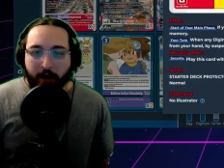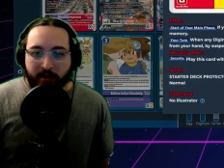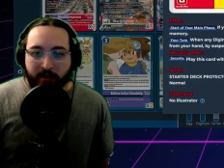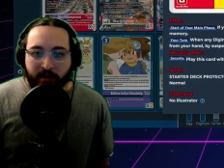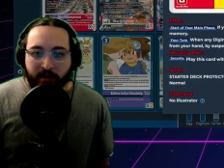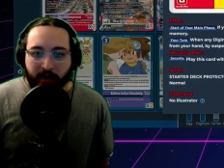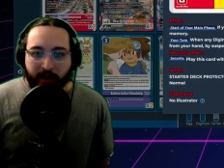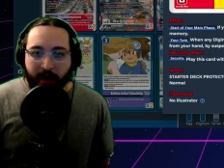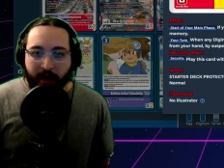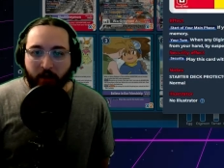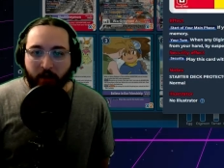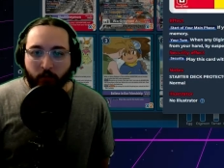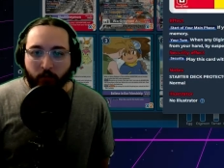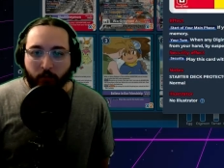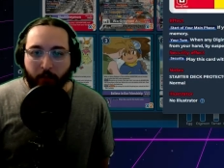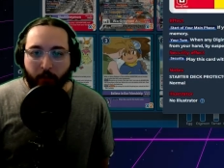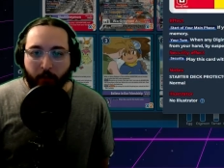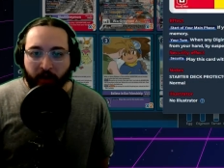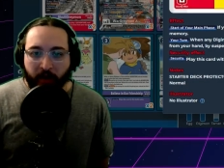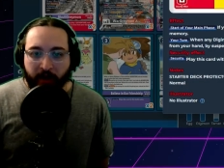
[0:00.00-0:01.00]
So they gain you a
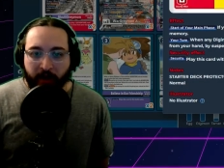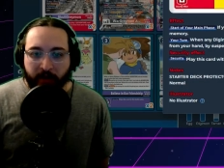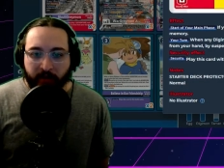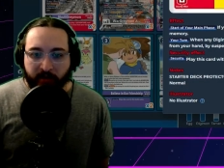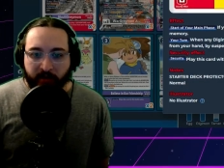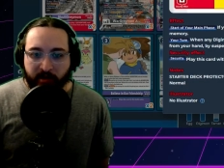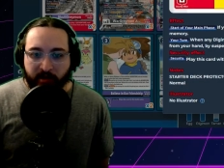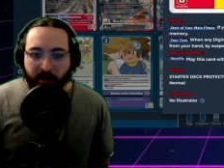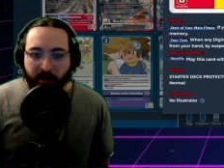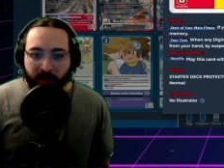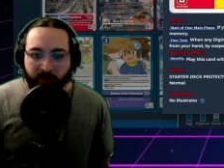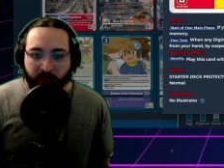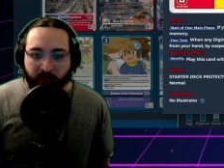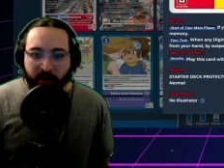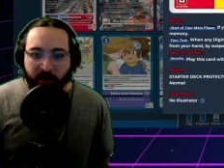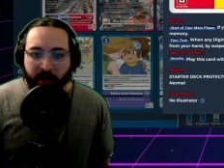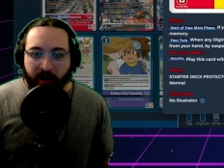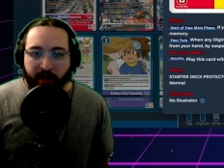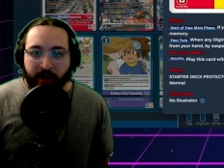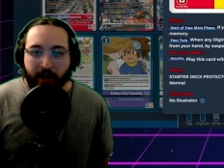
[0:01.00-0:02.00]
memory at the start of
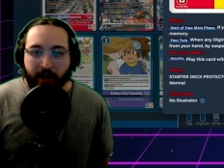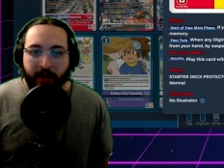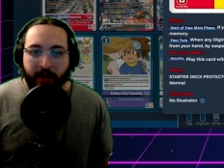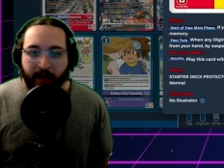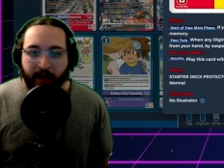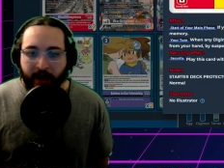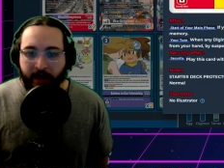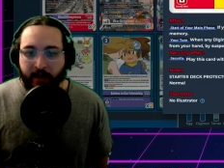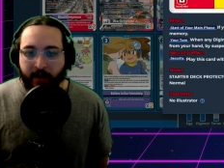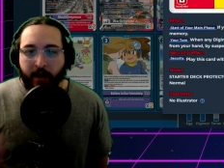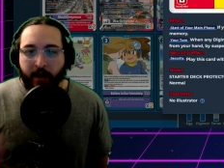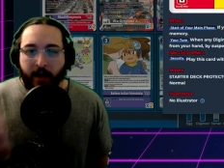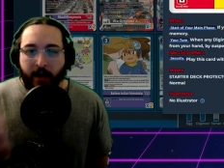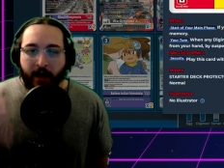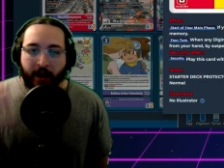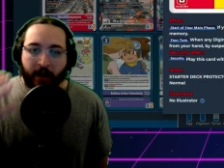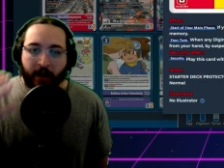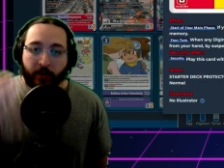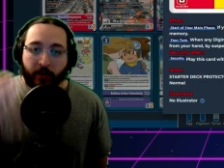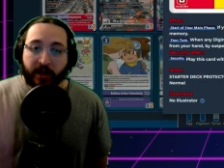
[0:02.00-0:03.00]
turn, and then
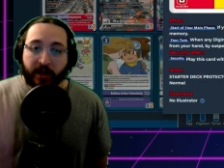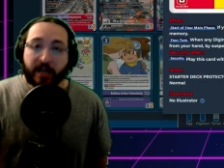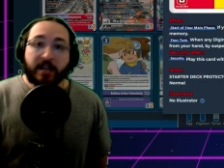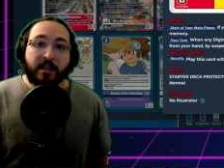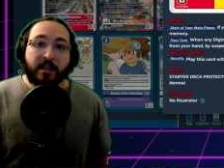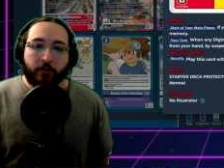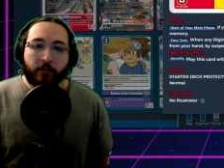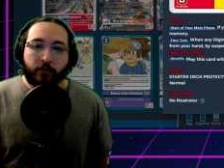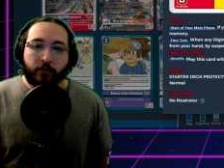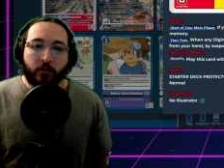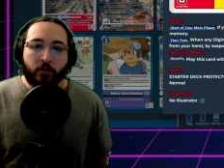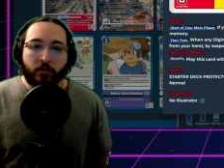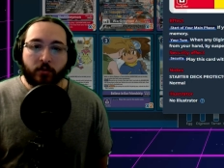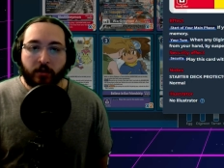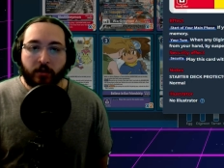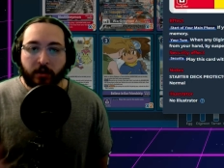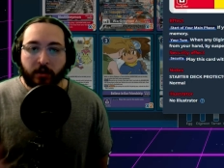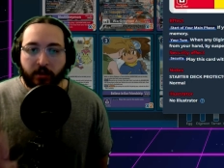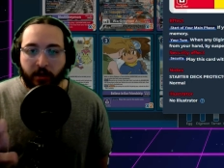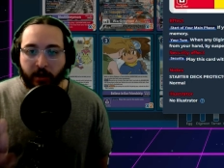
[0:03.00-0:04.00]
when any of your